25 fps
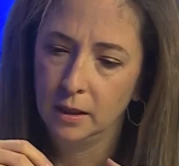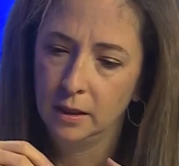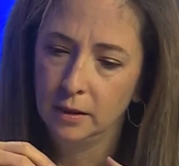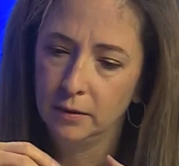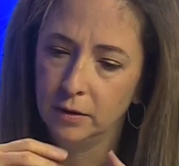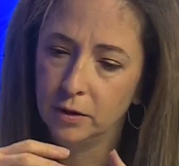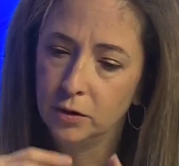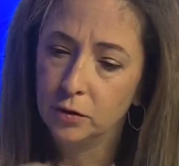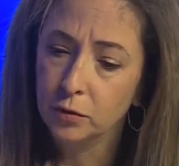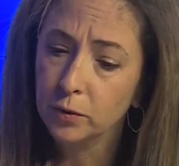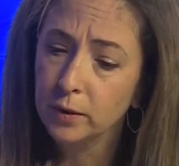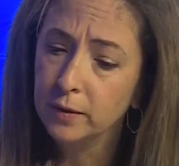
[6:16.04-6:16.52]

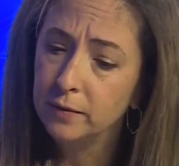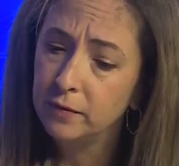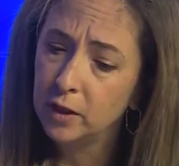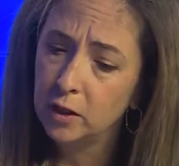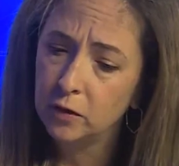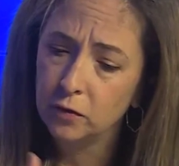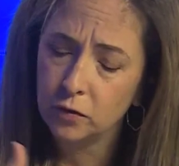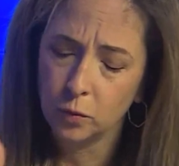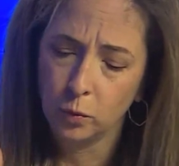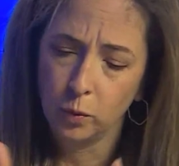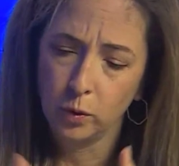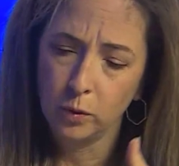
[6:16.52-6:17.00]
The
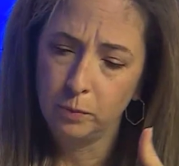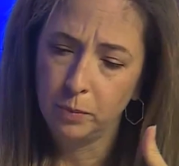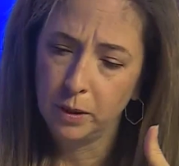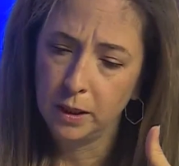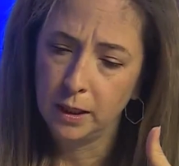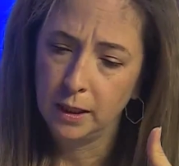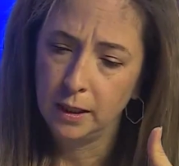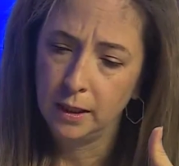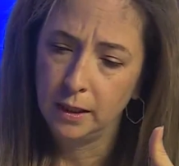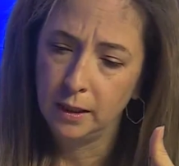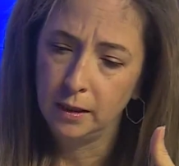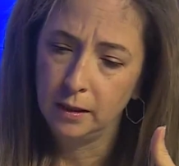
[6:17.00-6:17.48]
derivatives
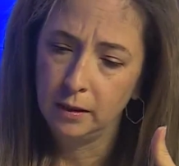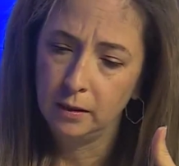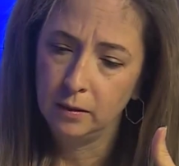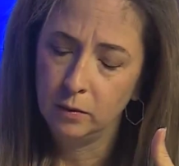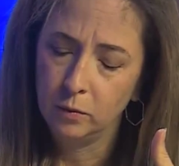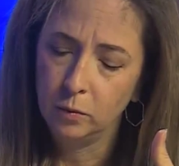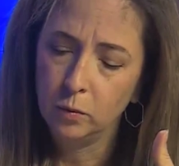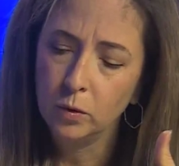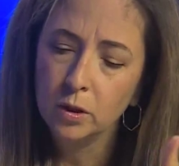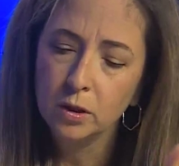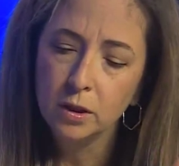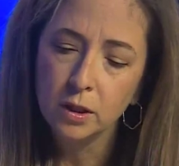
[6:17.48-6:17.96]

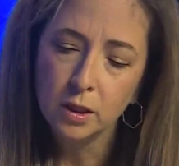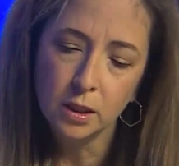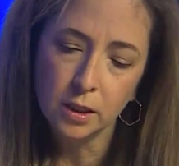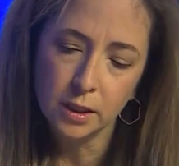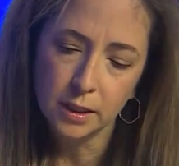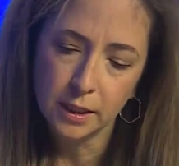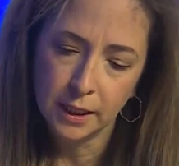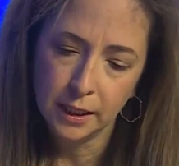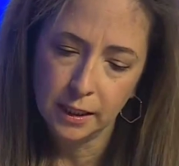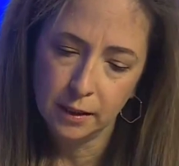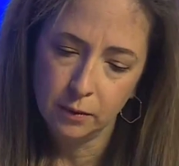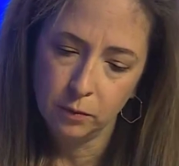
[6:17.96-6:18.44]
we'll
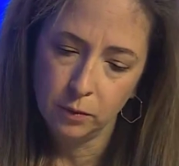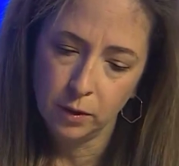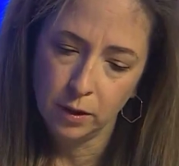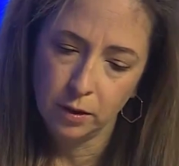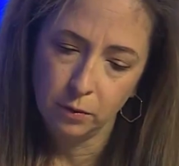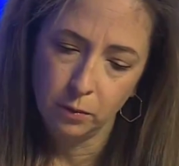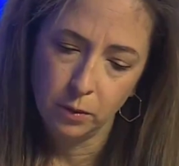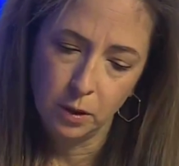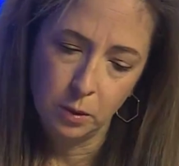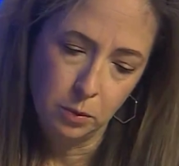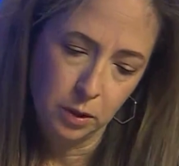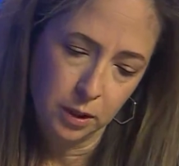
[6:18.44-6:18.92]
look at whether
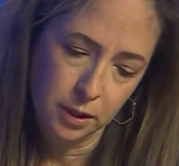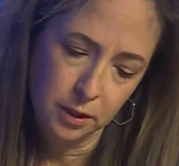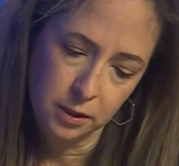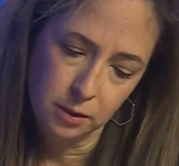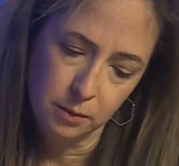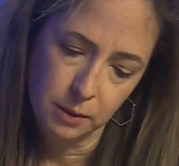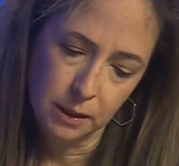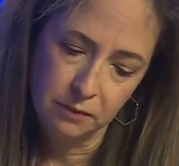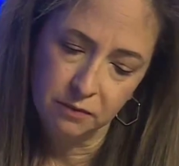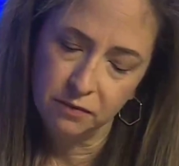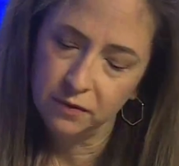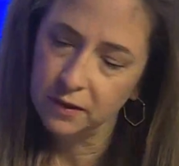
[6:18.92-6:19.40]
we want to do
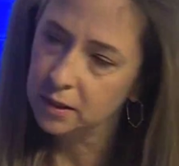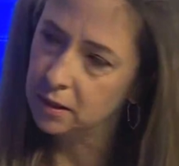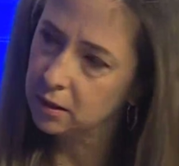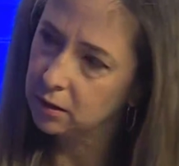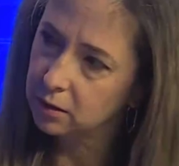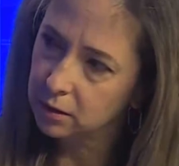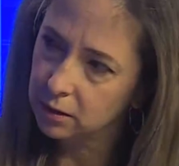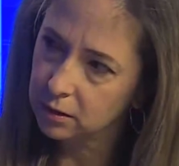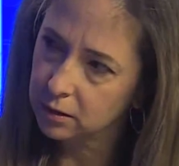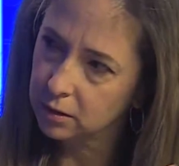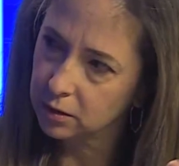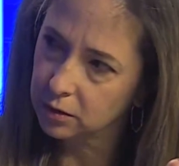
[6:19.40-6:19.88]
in
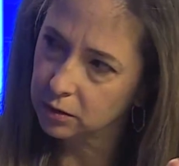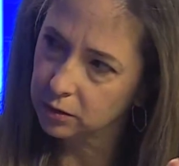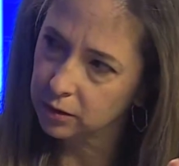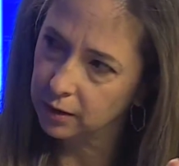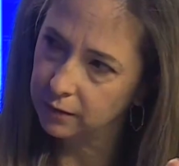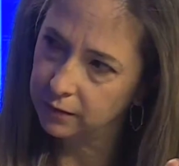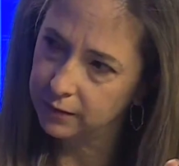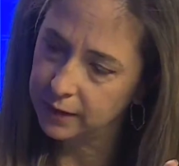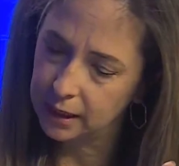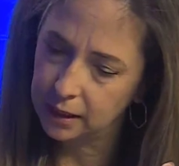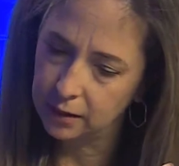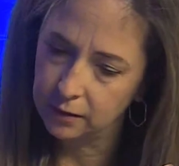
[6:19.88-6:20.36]
physicals or
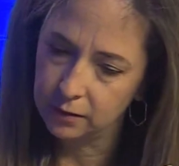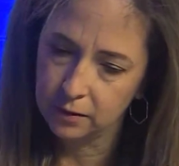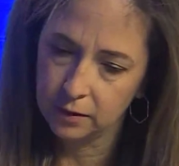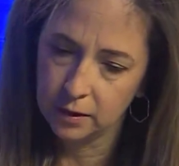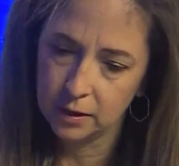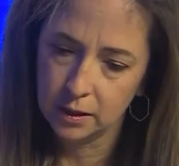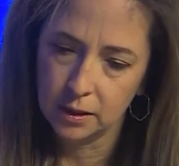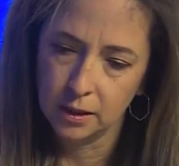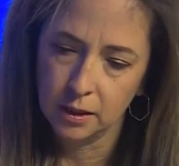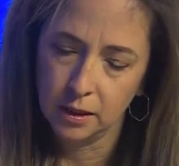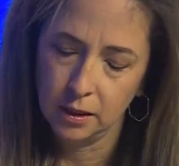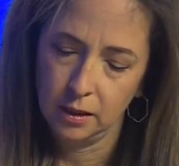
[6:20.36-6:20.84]

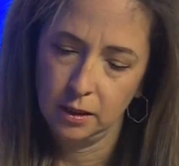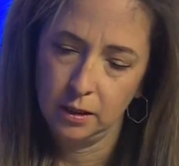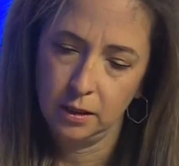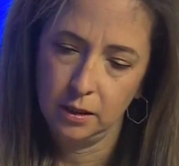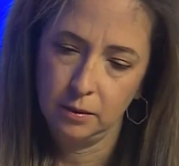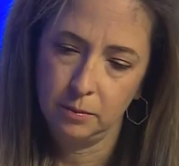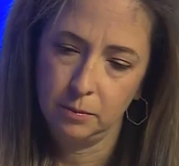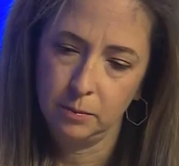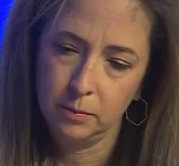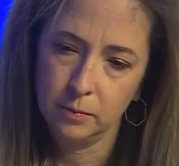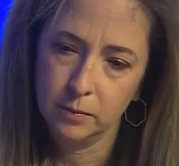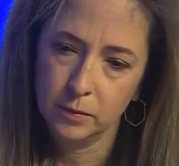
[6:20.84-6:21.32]
derivatives.
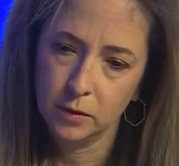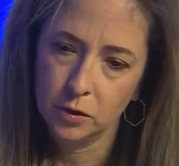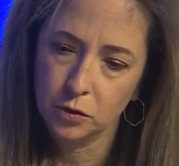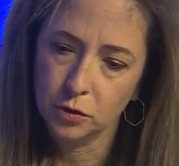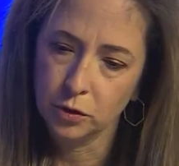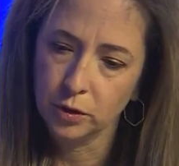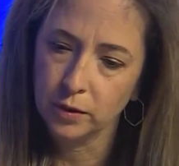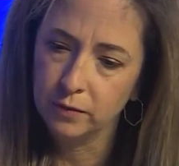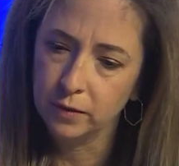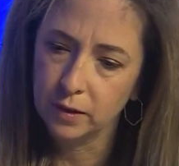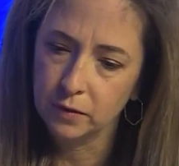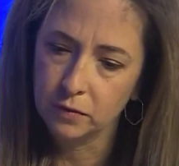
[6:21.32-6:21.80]

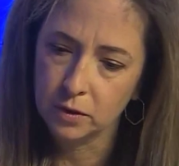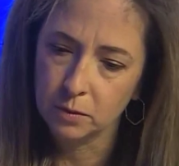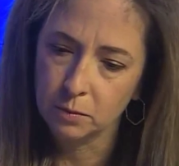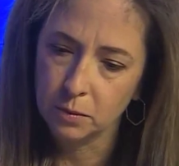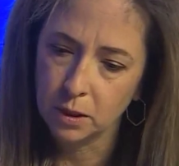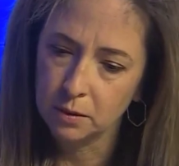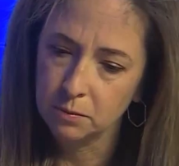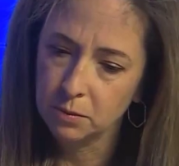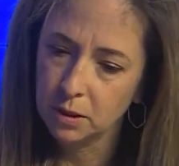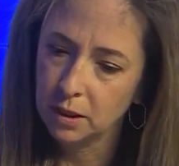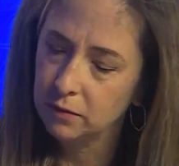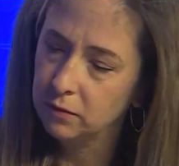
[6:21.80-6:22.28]
Derivatives
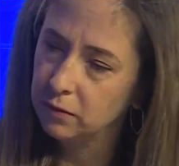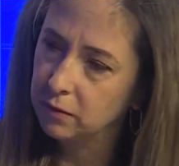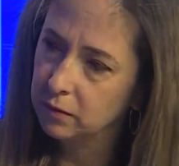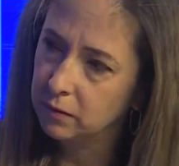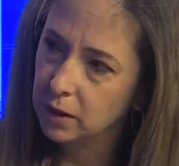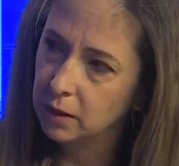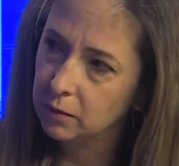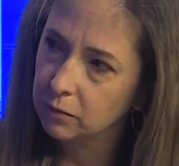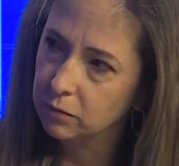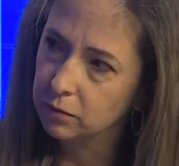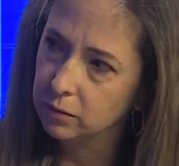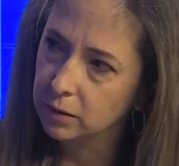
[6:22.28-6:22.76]
sometimes
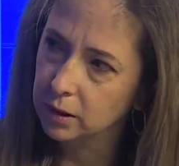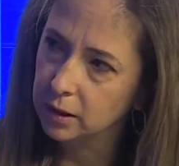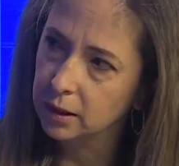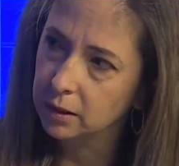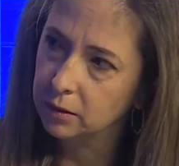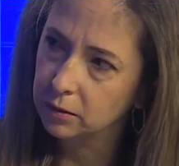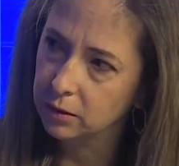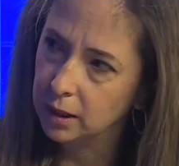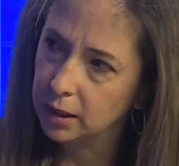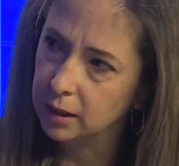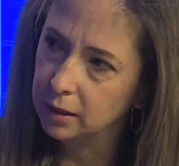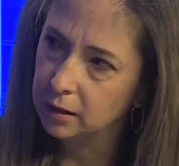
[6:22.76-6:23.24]
have really
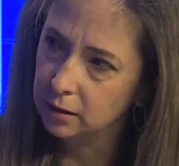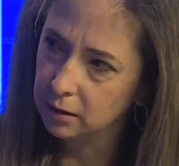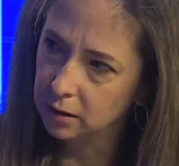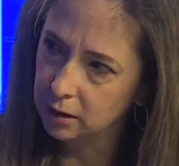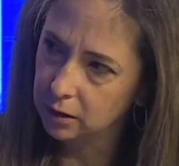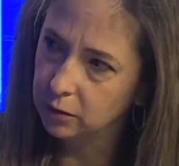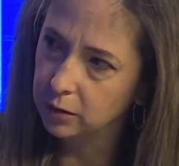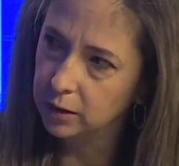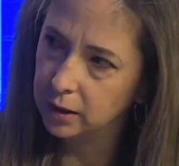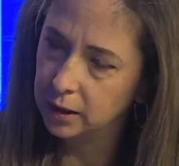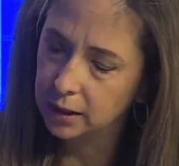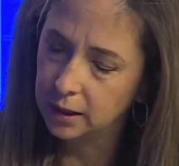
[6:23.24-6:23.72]
great
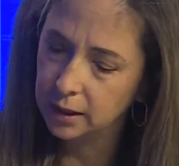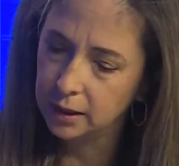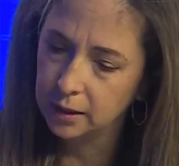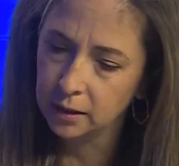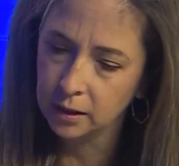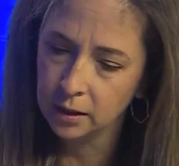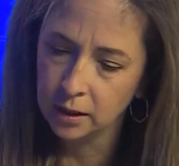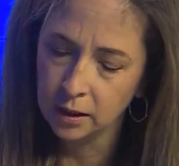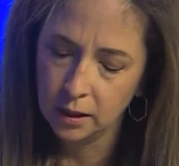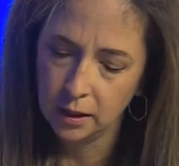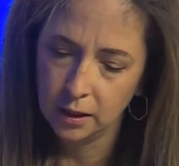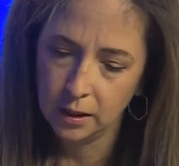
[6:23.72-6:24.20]
liquidity.
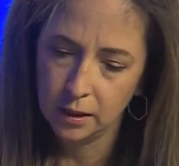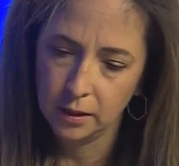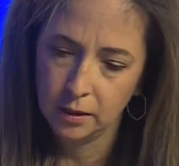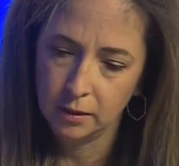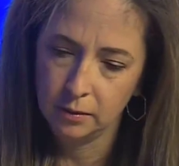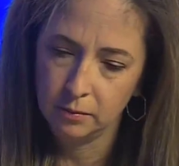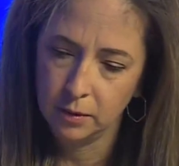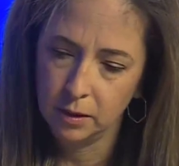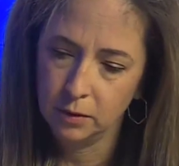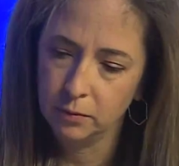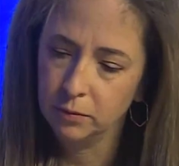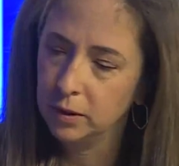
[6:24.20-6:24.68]

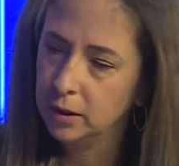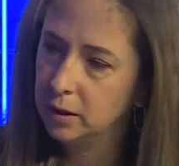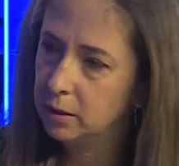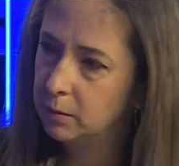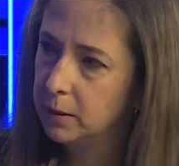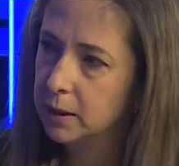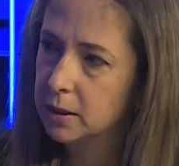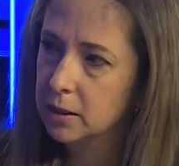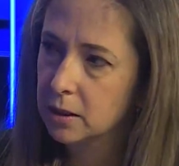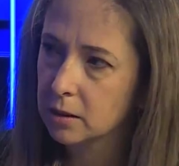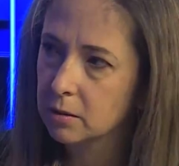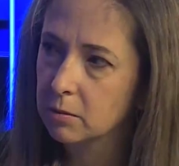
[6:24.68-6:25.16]
It really
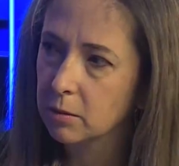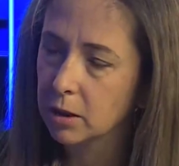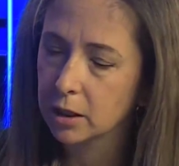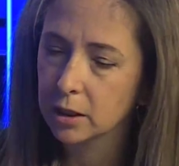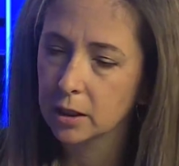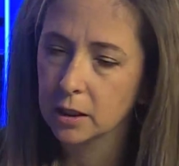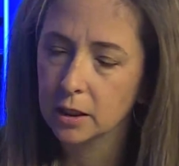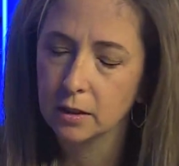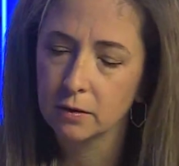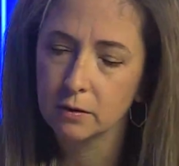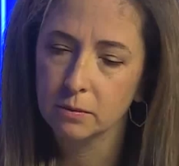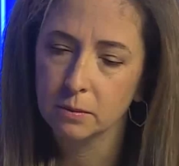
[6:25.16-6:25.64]
depends on the market.
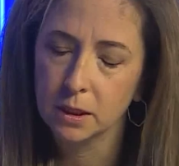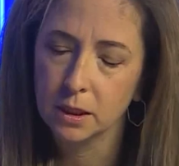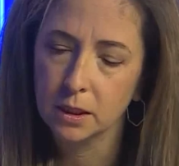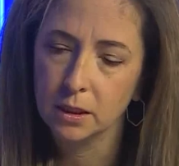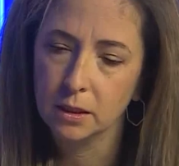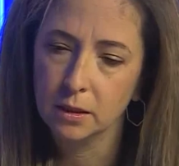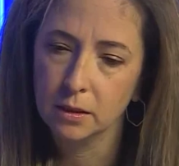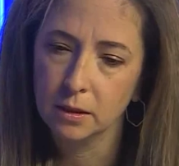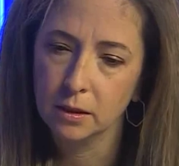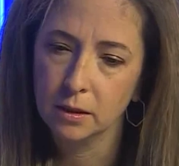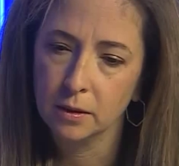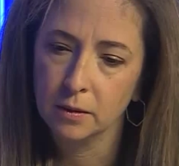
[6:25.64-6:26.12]
You have to
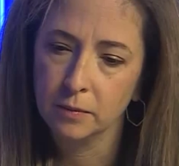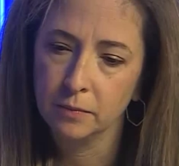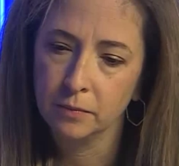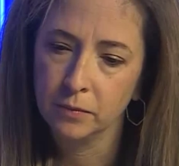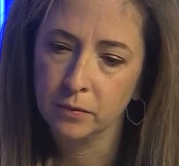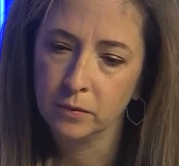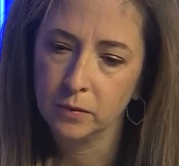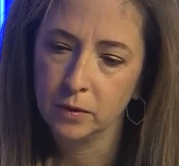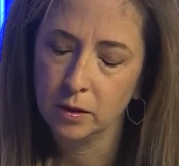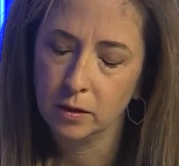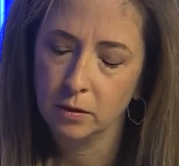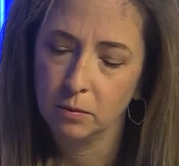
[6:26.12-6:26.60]

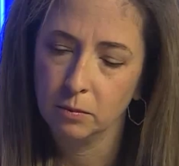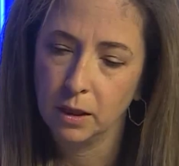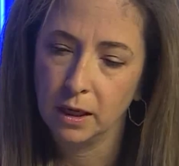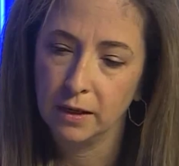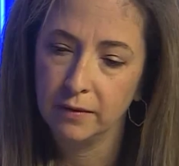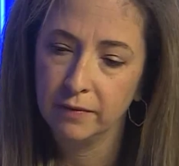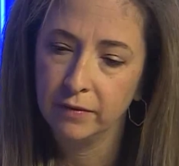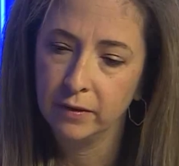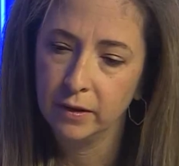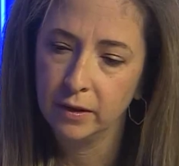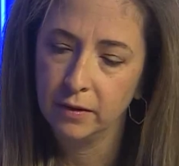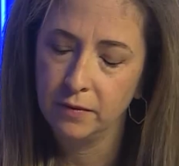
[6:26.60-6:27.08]
be
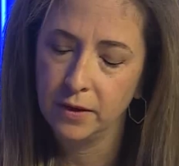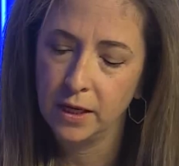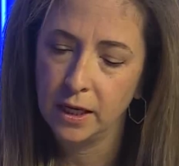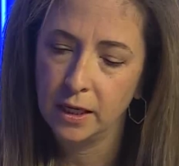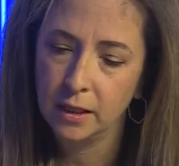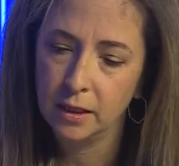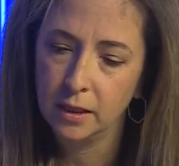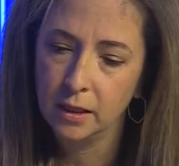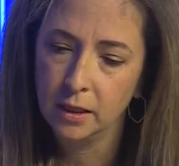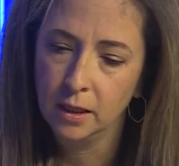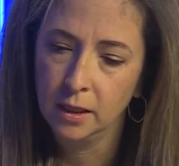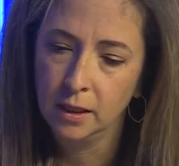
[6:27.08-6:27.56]
mindful of that.